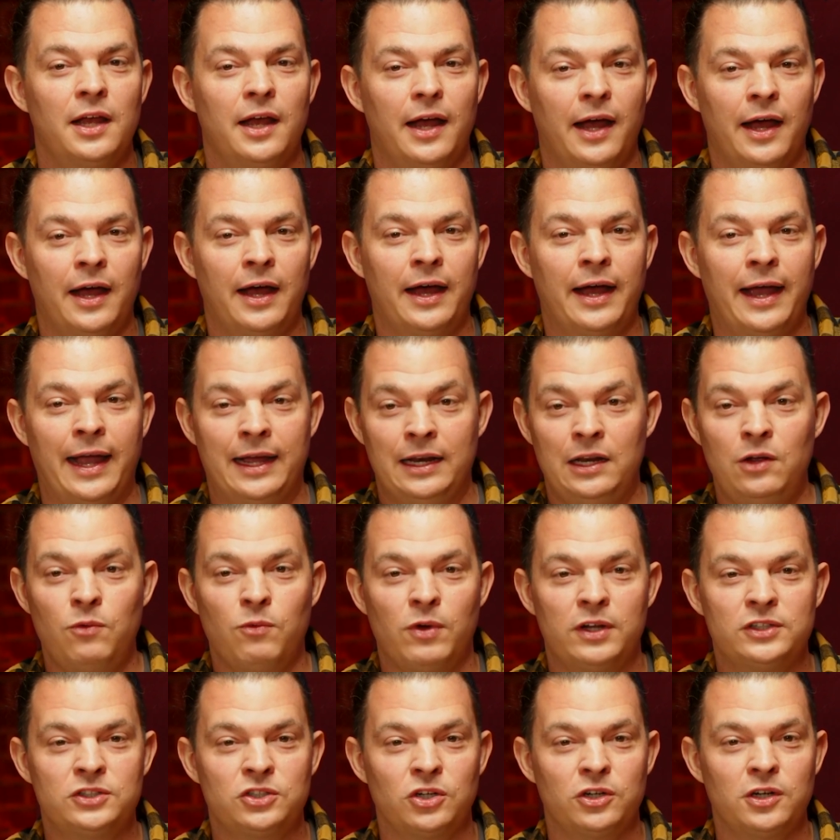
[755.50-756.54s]
uh, and he
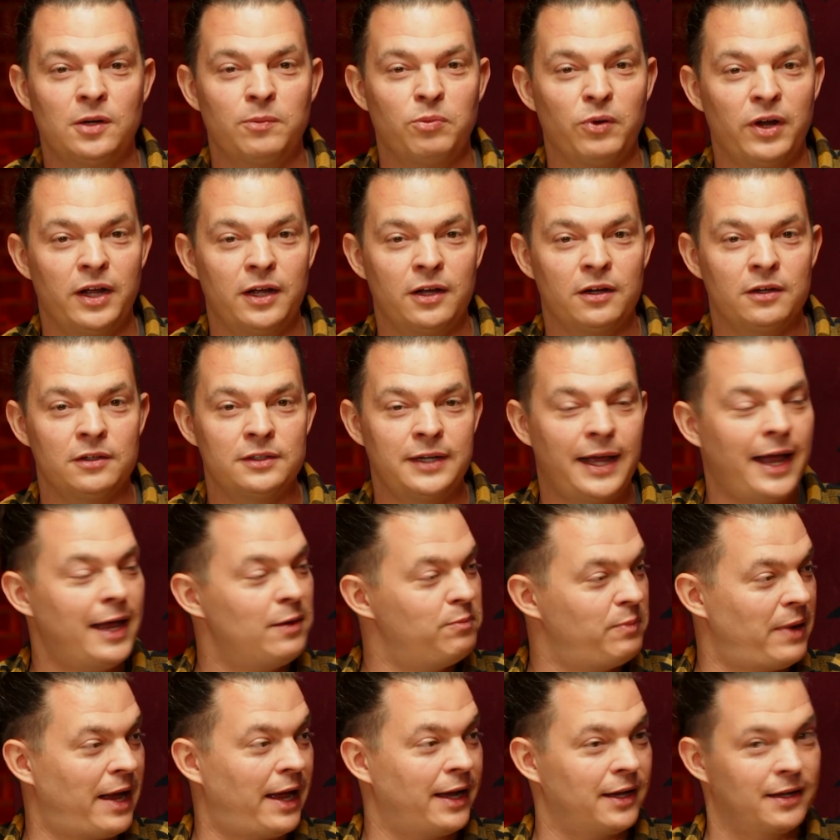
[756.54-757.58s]
wants her to bring her
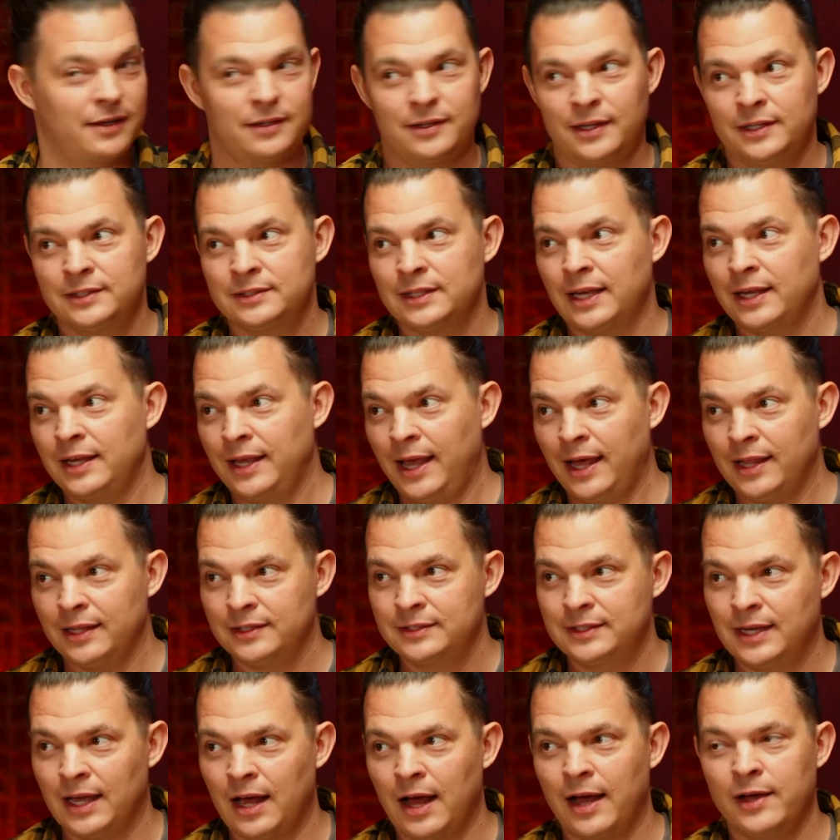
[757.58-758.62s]
dad back. He's like, yeah,
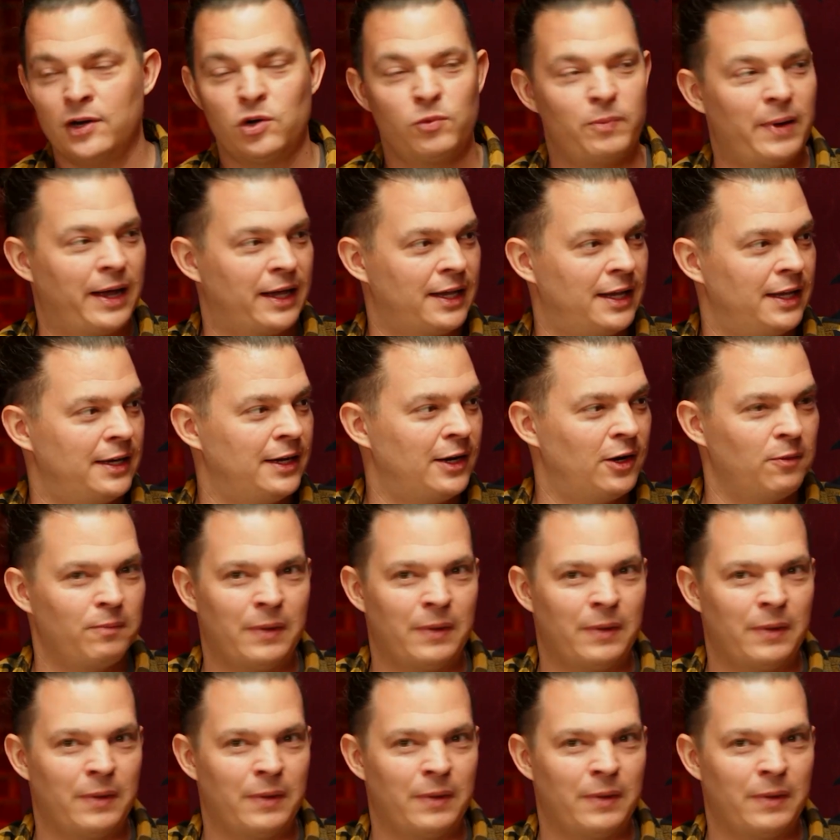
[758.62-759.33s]
let's get Otto back in here.